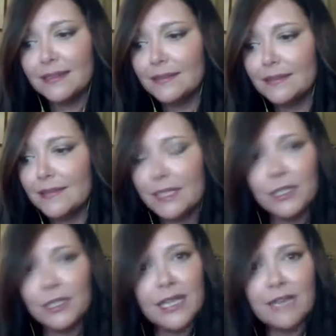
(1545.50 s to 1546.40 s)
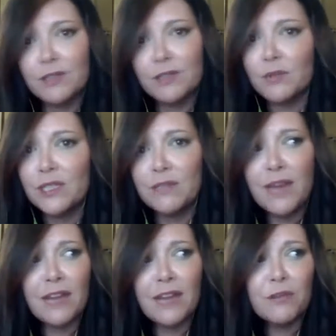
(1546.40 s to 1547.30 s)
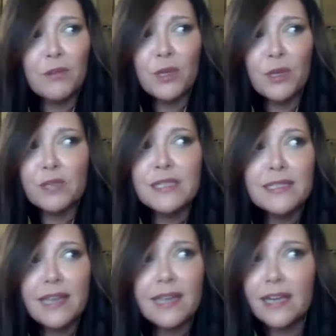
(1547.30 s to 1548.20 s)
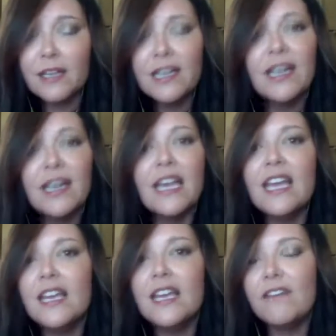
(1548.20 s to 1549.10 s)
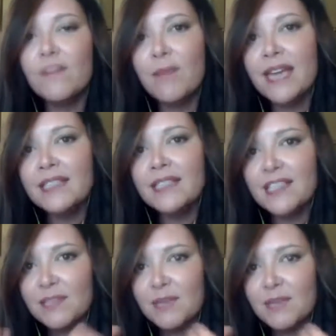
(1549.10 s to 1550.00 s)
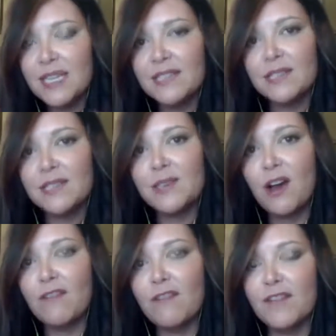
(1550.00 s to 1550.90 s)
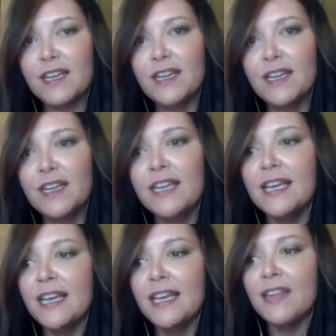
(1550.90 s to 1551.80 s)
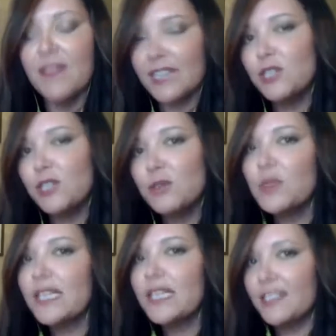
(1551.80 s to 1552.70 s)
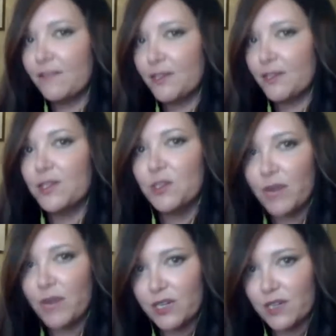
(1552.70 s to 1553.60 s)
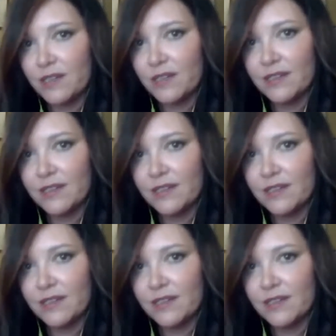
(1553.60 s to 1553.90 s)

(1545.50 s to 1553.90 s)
like you're going to have to run to the bathroom or you're scared. If a man doesn't begin to soften, that's usually a different situation.